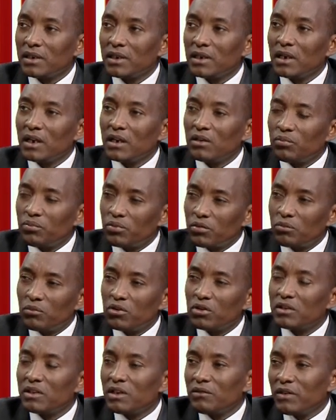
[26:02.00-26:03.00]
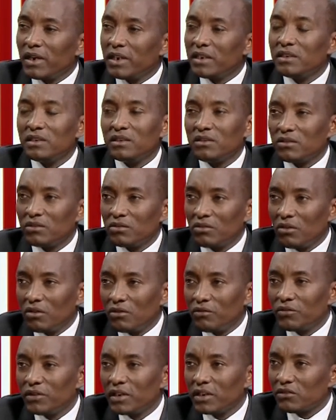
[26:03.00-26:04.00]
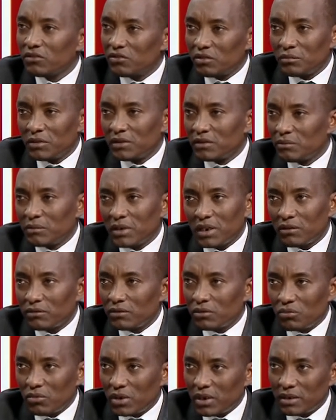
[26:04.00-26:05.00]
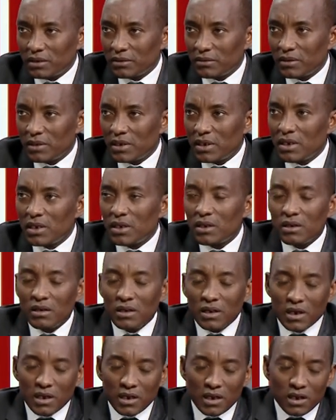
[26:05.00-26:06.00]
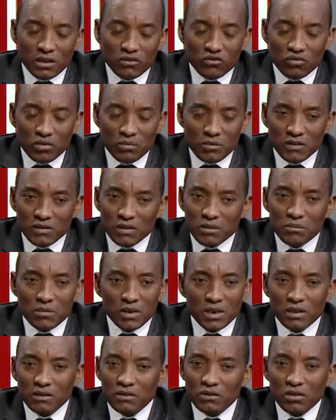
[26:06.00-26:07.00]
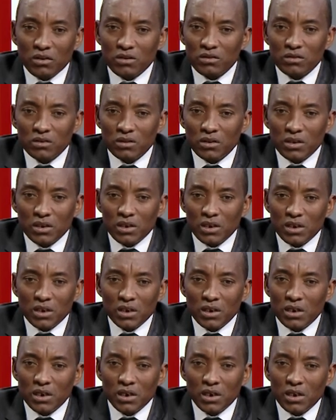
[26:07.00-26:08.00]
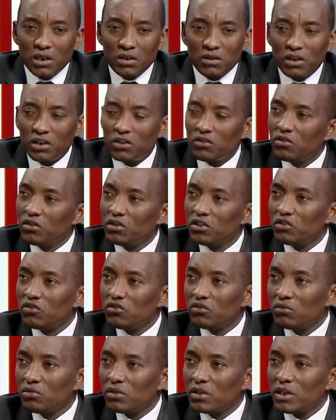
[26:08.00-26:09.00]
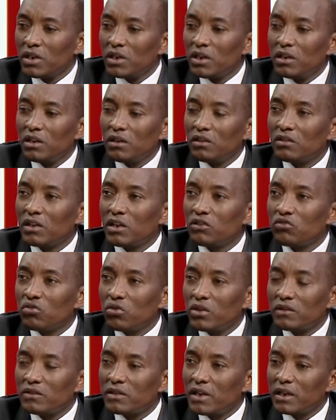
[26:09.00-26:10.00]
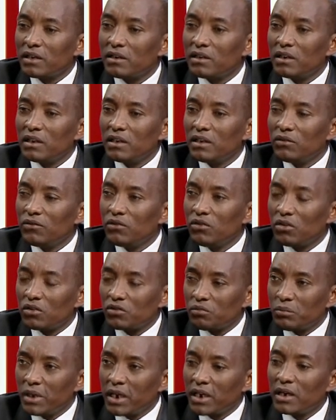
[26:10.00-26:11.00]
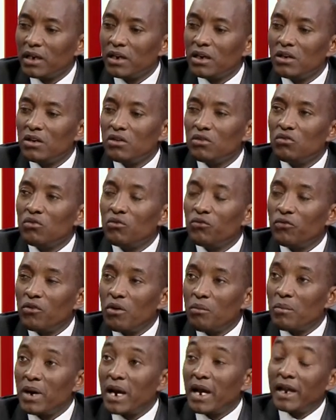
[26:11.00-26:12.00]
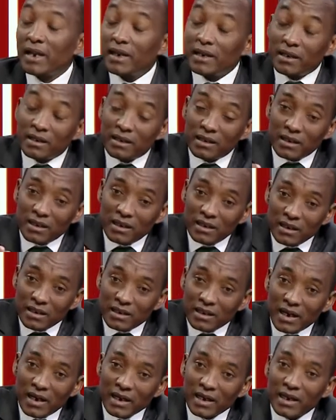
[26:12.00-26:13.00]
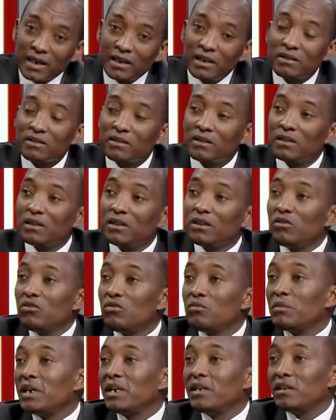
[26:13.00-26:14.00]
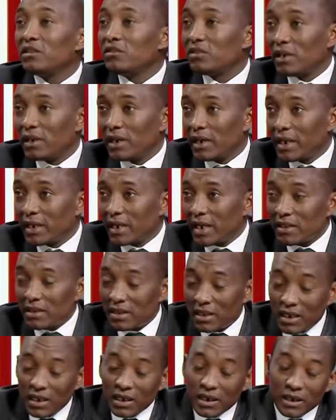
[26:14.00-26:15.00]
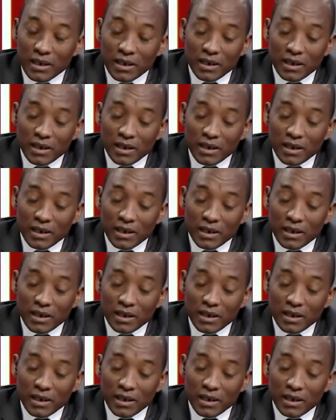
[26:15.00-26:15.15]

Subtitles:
and promote the validity of extremism around the world. Extremism is not a religion issue. It's a choice that individuals make to form and hit against the human nature. And I think